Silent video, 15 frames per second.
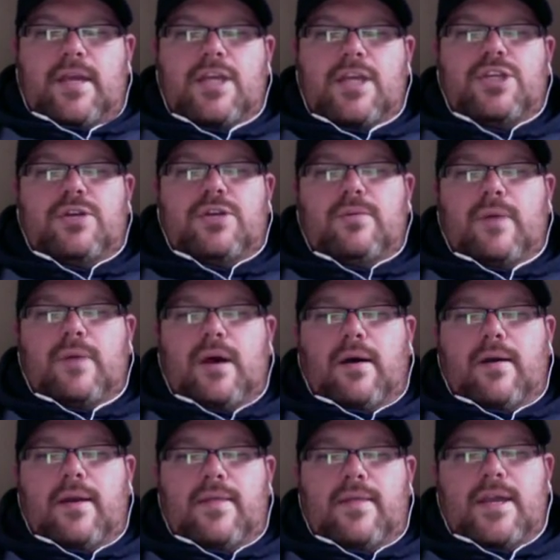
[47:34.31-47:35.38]
issue
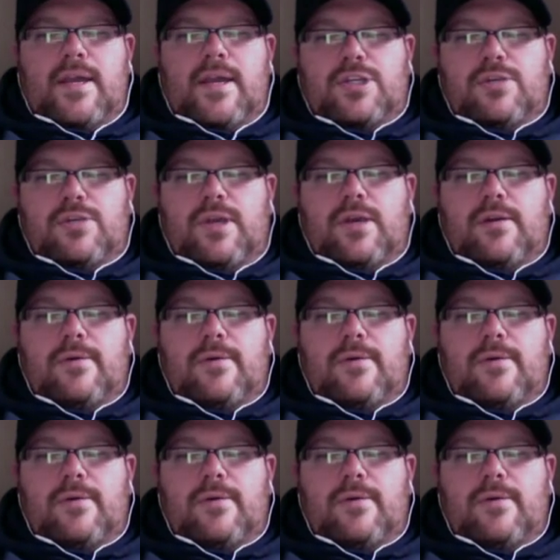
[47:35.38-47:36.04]
in the issue queue